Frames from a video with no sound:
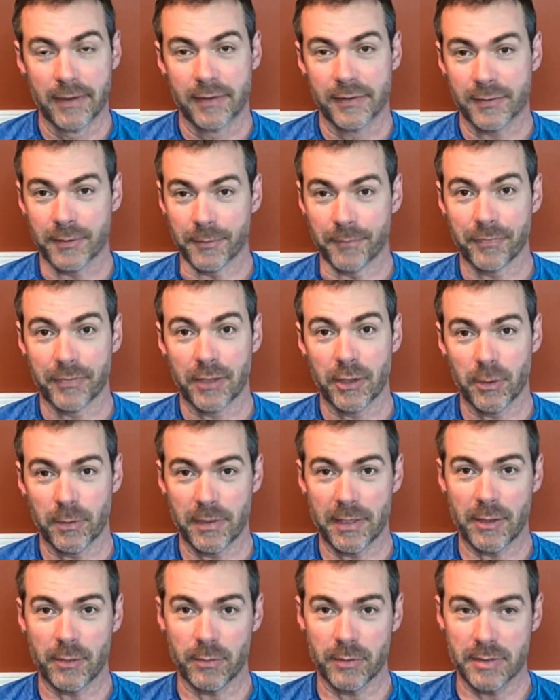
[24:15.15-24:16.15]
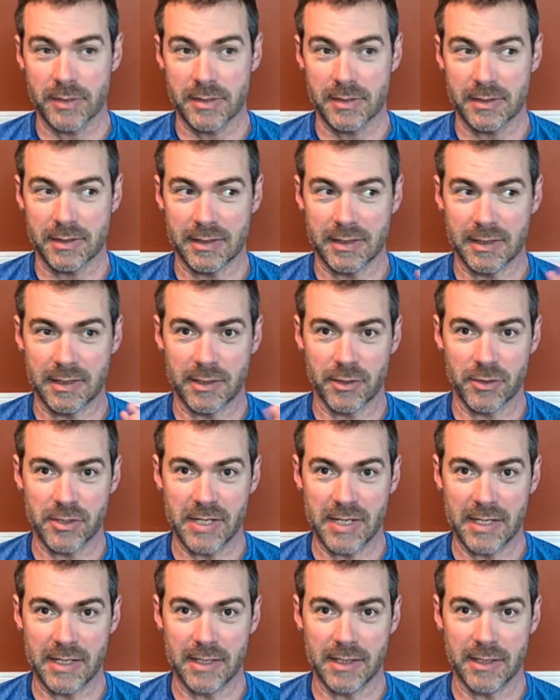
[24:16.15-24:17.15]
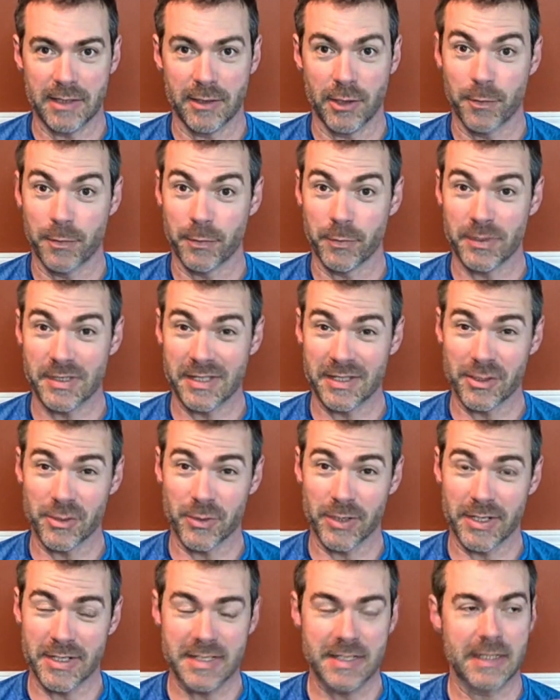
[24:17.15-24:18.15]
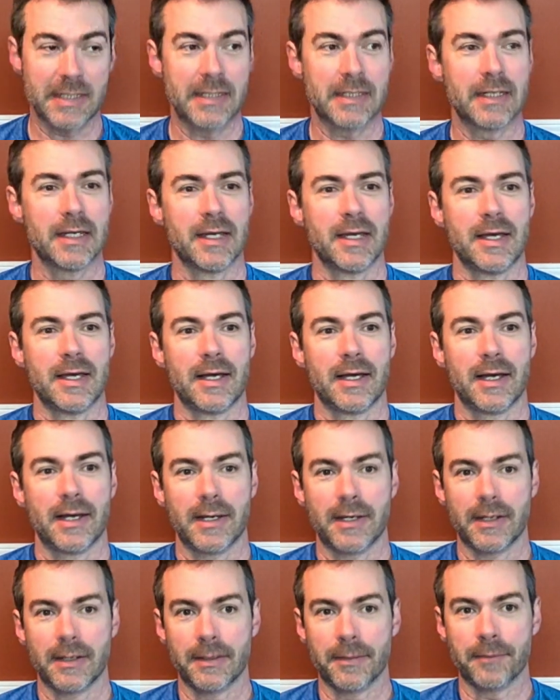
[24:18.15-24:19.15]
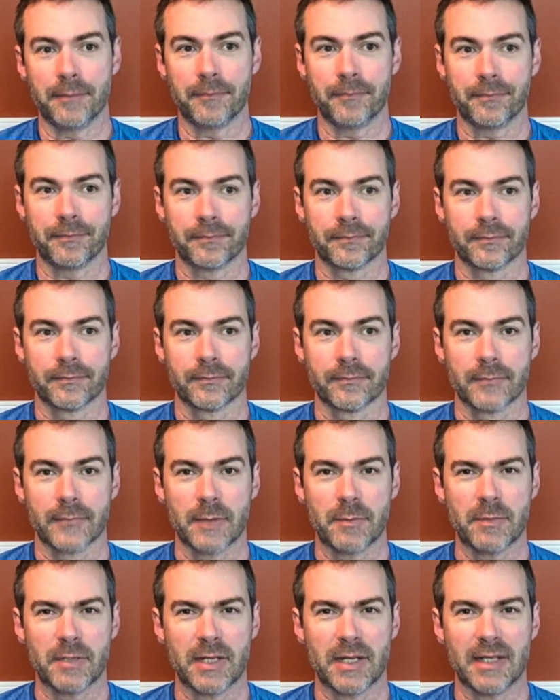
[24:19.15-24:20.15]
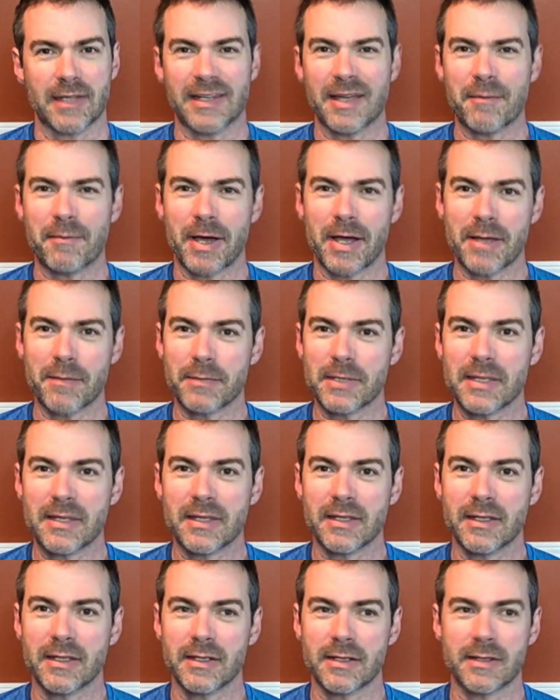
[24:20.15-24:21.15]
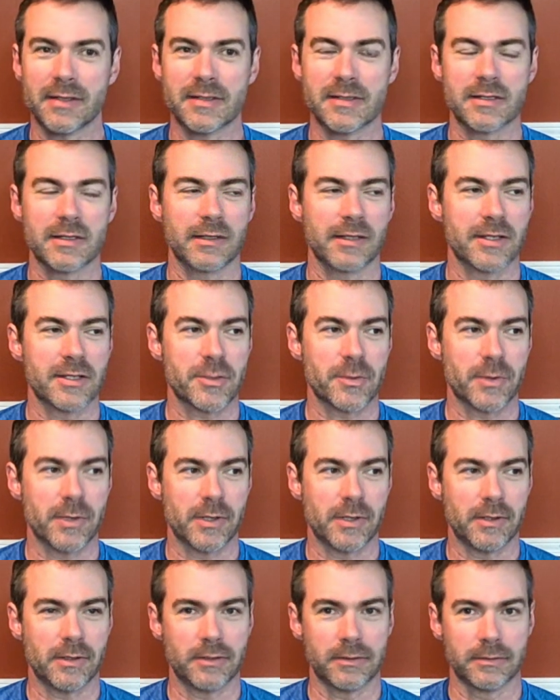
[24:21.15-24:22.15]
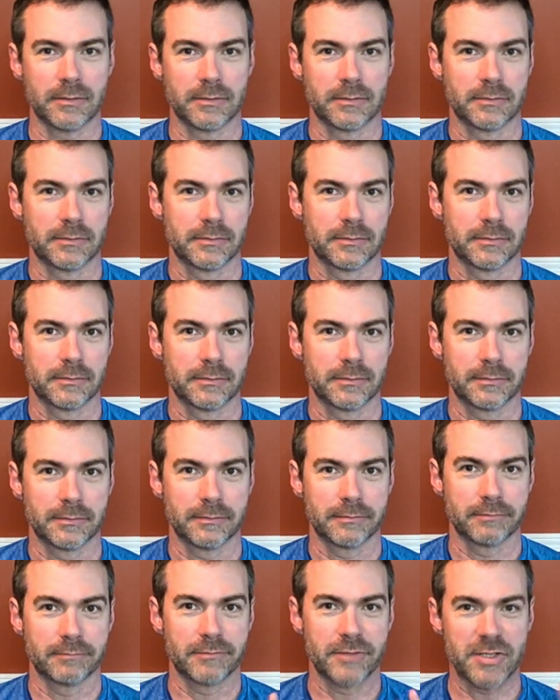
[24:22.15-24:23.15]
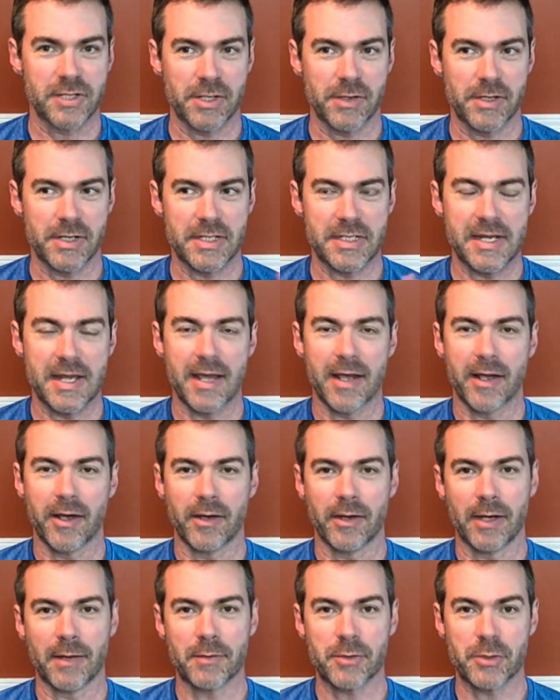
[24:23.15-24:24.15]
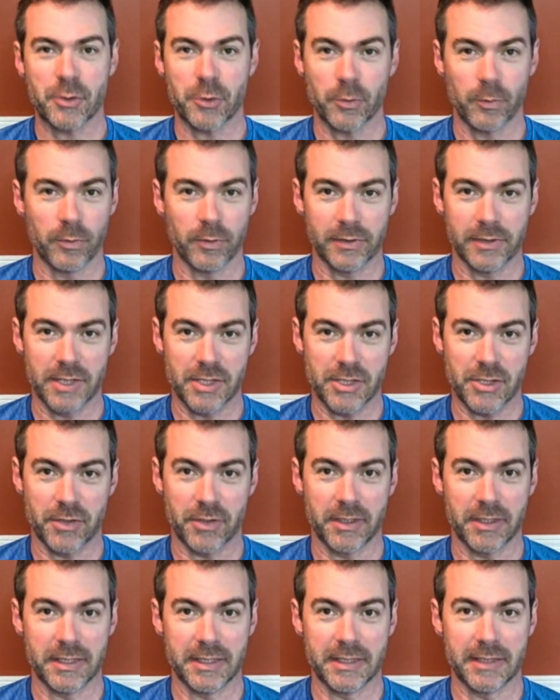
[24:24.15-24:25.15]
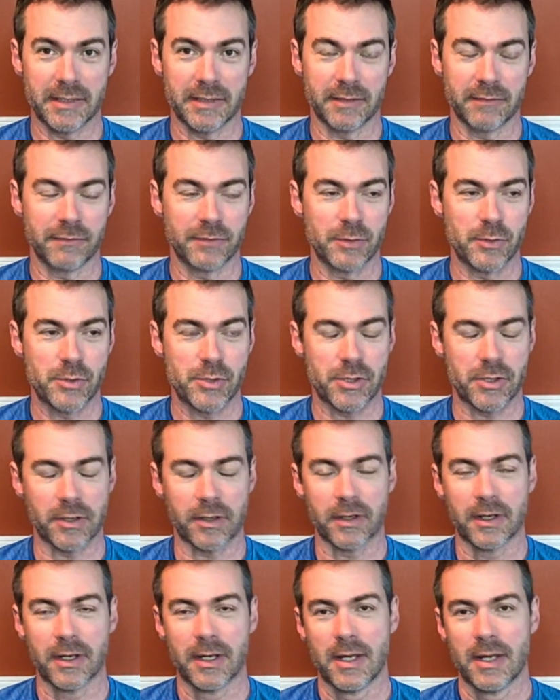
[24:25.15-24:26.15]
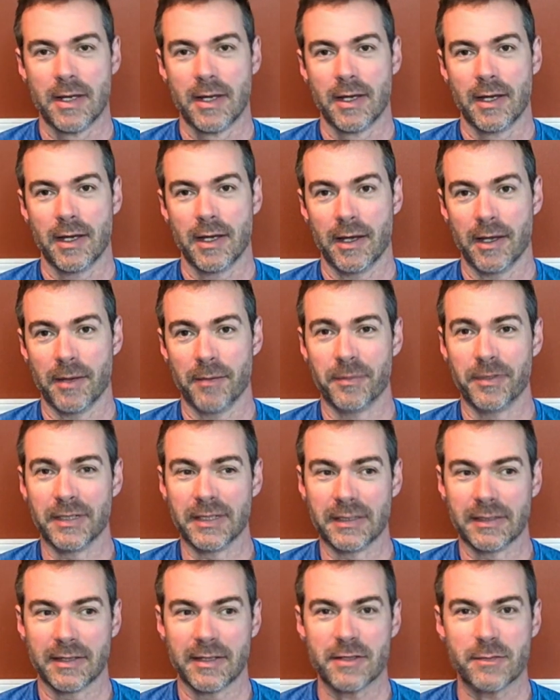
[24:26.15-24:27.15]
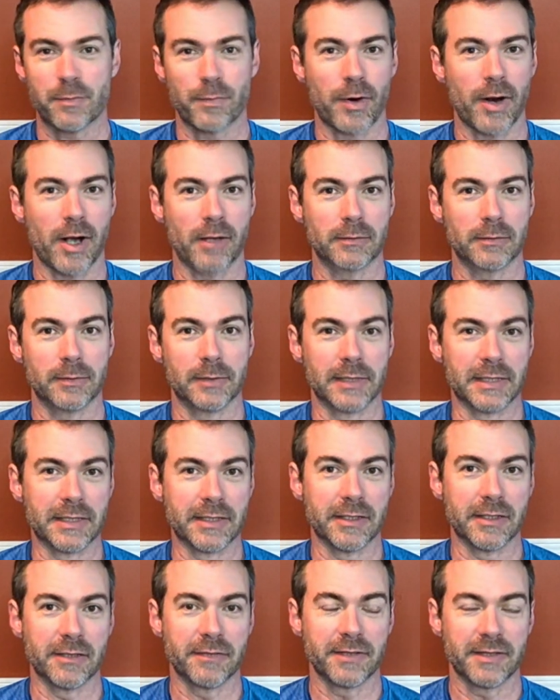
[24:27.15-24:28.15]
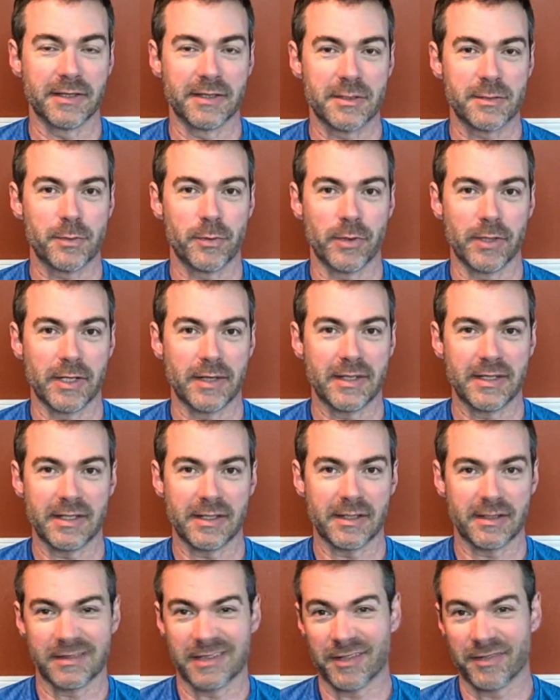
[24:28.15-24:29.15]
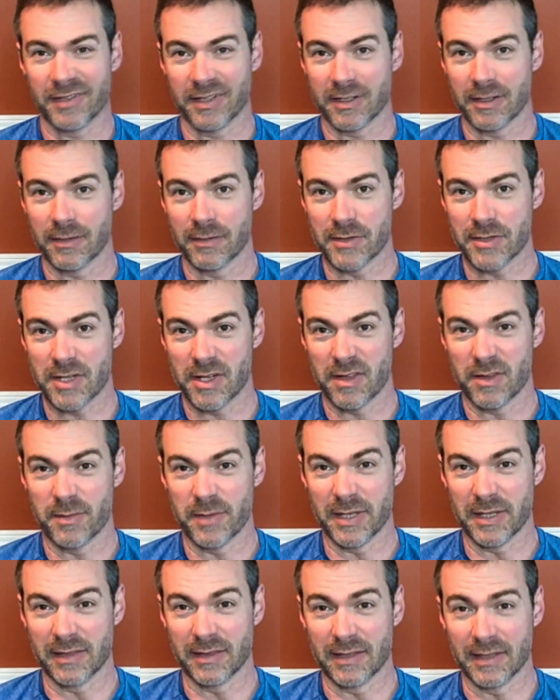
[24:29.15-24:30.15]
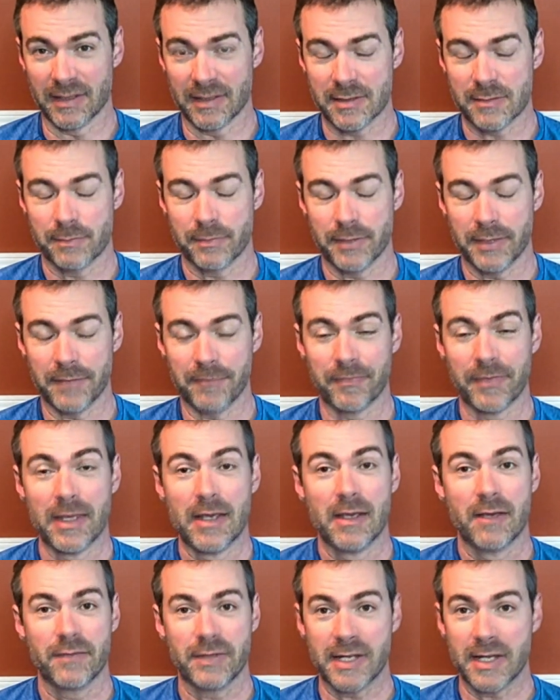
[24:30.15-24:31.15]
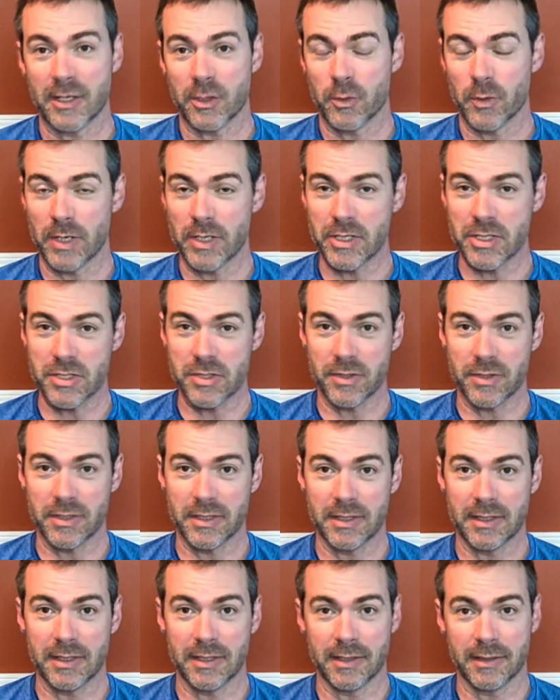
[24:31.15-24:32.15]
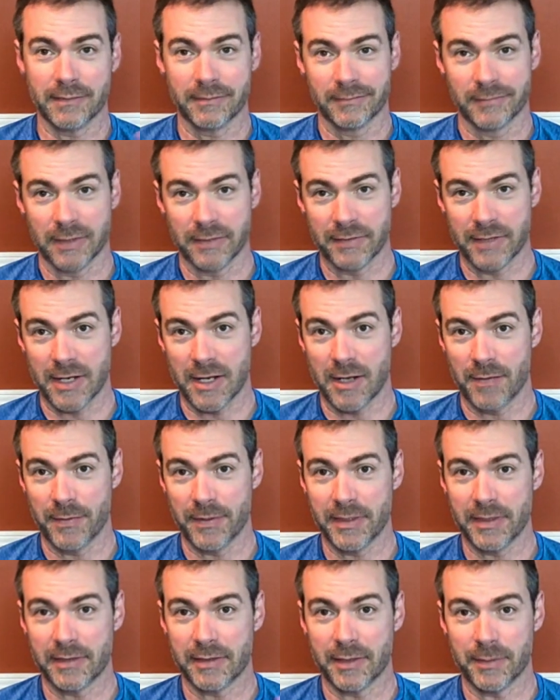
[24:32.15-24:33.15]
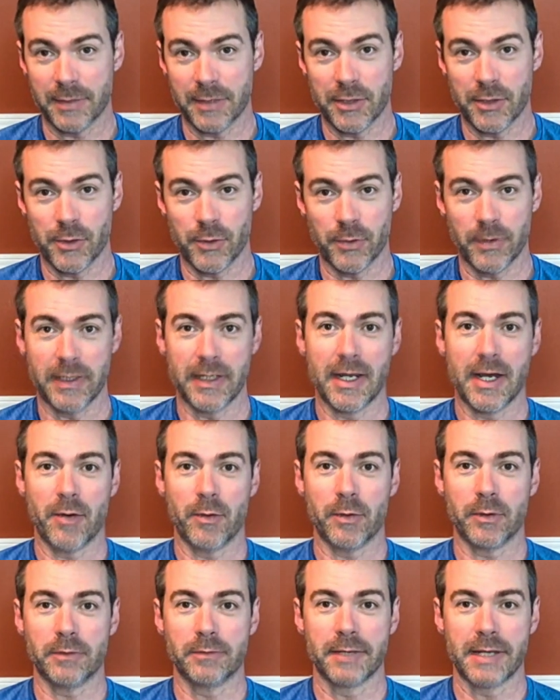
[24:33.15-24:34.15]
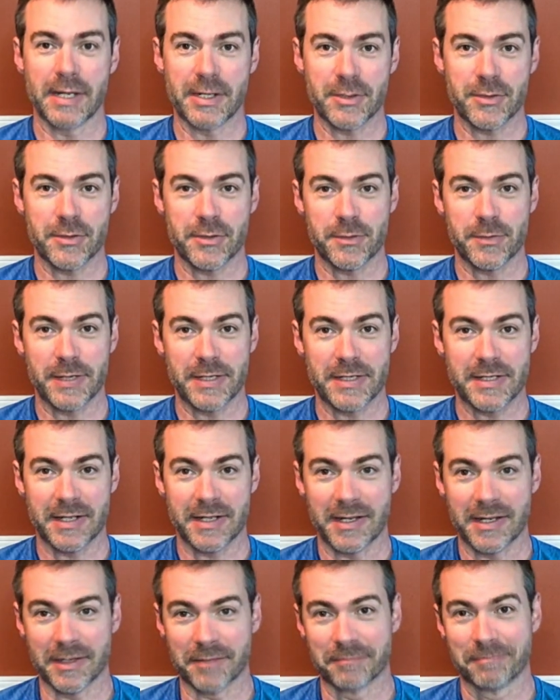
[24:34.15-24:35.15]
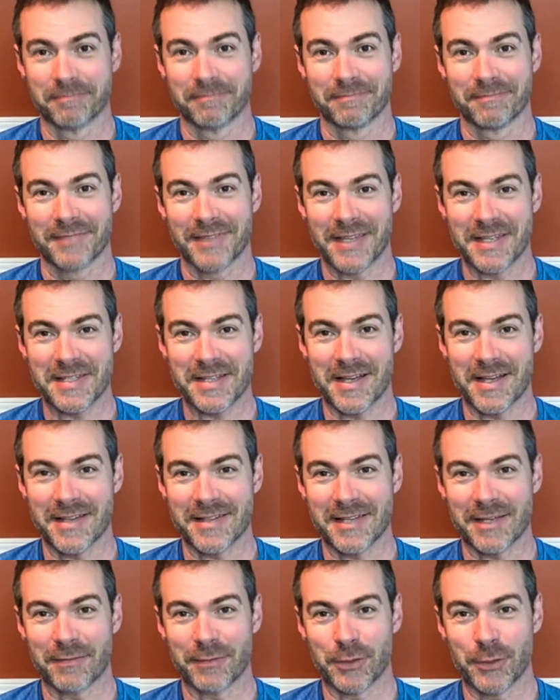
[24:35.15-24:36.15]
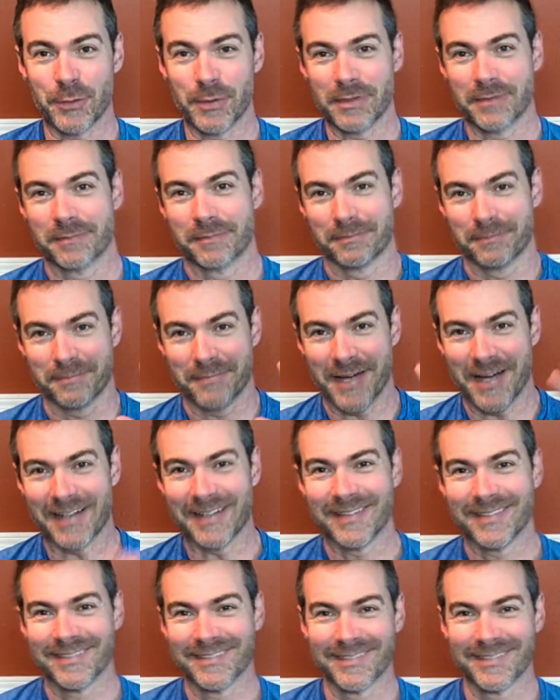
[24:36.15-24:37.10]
So hope that was entertaining, hope it was interesting. That might be the end of this cholesterol series now. I'm sure we'll touch on it again in the future, but that's probably enough at this point. I think it definitely covers all the main things. But if you got questions or anything, leave a comment, let me know, and I will answer it as best I can. Thanks, guys. Have a good one. Bye.